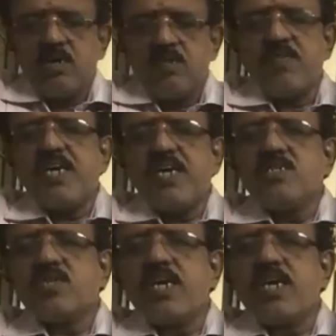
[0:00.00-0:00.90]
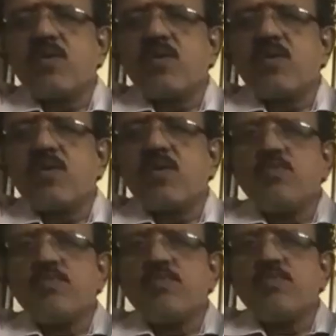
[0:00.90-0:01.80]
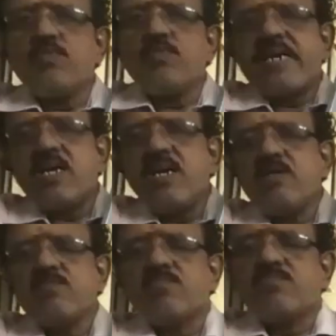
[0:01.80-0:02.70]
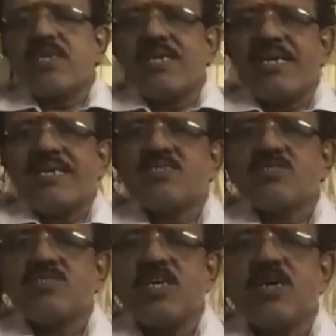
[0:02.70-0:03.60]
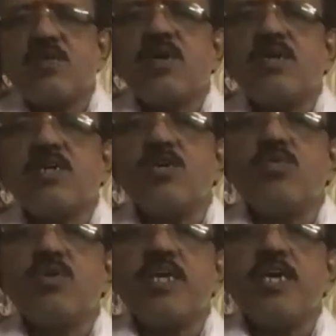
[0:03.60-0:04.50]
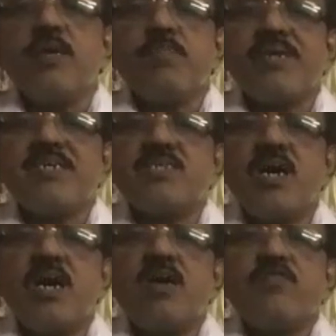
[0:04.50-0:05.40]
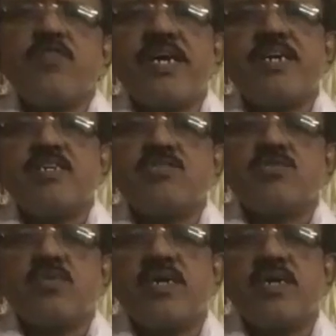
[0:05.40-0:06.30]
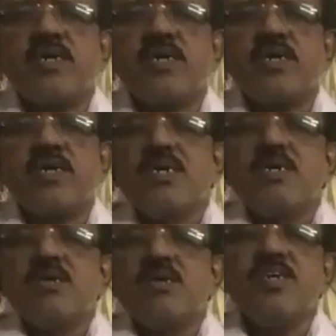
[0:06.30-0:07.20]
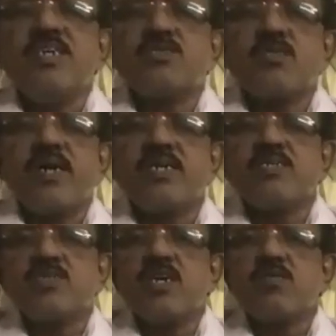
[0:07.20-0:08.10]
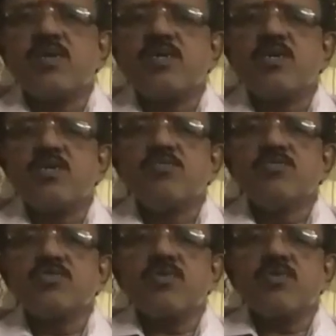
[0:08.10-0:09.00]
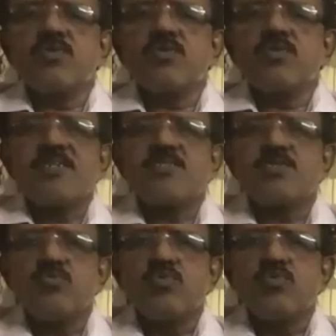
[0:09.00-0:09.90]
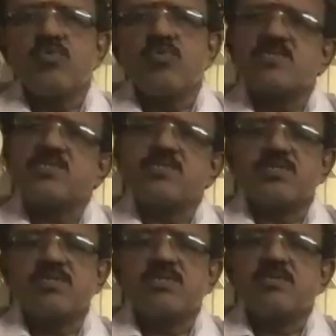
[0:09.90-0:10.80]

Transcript: V is equal to U plus AT. S is equal to UT plus half AT square. V square is equal to U square plus 2AS.